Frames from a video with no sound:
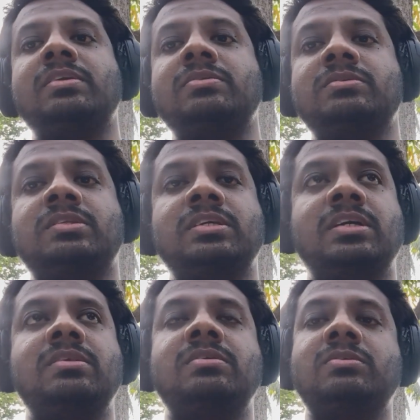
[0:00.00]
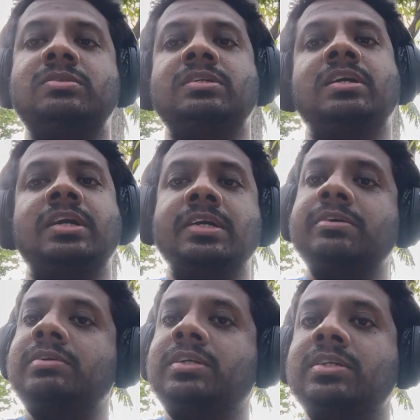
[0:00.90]
use the other OCR
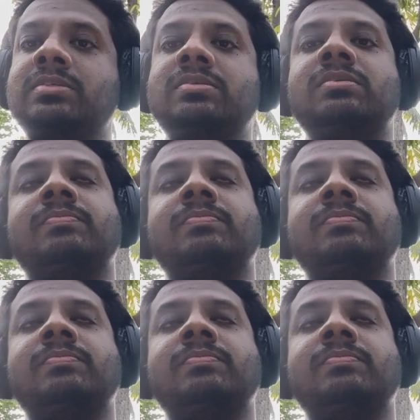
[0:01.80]
activities